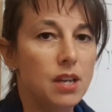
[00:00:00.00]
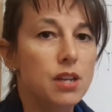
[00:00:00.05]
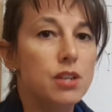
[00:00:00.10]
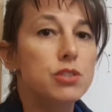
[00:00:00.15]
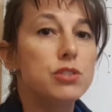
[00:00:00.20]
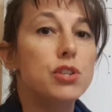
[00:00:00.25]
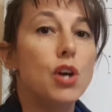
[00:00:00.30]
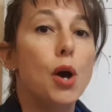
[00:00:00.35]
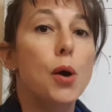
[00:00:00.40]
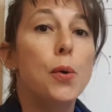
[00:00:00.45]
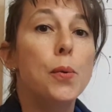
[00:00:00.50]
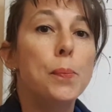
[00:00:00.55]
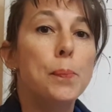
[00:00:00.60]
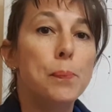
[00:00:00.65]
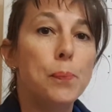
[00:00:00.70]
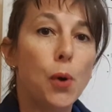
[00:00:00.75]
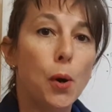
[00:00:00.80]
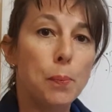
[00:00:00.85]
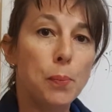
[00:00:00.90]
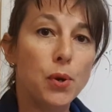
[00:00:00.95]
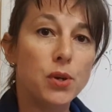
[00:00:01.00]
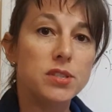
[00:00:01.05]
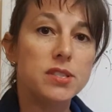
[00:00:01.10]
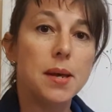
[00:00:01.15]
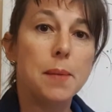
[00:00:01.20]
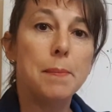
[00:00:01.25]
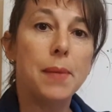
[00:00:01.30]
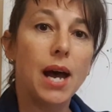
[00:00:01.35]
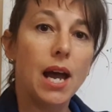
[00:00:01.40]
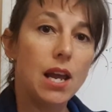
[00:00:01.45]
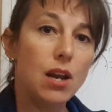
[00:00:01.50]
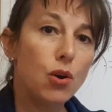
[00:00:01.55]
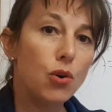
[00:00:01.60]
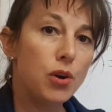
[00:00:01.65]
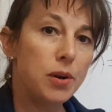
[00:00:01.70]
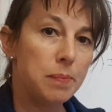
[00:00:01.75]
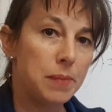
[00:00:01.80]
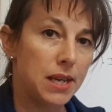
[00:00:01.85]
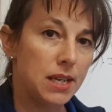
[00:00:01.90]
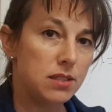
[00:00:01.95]
So pop us a mail or
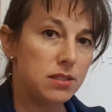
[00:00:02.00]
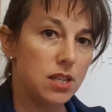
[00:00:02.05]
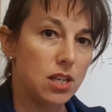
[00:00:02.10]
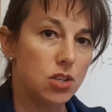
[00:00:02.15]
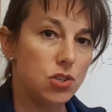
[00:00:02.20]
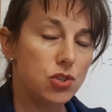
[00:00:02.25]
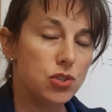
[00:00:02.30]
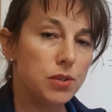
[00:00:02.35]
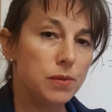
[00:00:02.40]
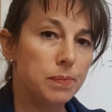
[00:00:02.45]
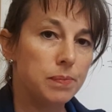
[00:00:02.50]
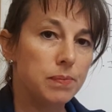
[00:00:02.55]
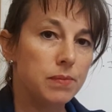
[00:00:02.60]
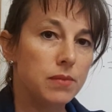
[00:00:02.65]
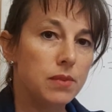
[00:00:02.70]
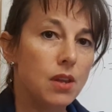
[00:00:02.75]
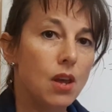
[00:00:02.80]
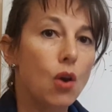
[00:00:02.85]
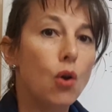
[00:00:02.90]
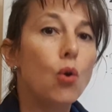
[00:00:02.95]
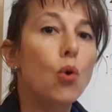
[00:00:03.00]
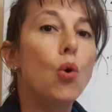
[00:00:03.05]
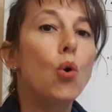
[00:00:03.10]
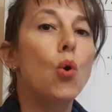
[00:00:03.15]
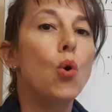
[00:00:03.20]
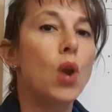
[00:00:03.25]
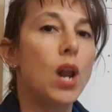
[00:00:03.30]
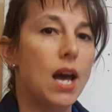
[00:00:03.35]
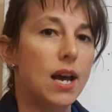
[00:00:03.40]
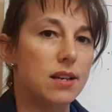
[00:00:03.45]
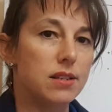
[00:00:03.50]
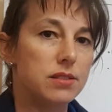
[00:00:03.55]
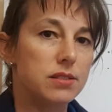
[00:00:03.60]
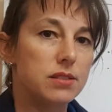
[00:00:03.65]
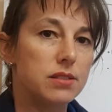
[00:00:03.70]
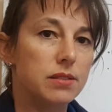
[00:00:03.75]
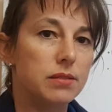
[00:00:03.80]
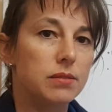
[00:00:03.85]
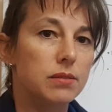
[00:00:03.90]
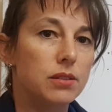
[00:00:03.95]
a message, call us.